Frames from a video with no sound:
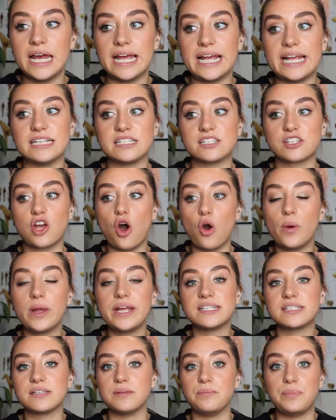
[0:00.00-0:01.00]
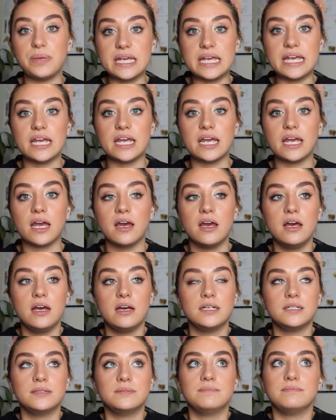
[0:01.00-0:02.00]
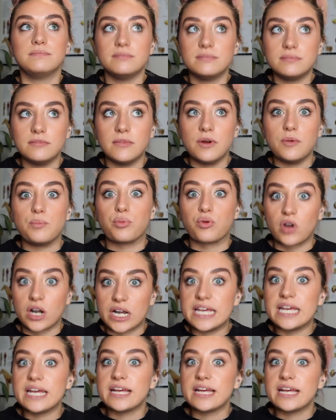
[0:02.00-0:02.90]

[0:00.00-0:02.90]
is going to be pretty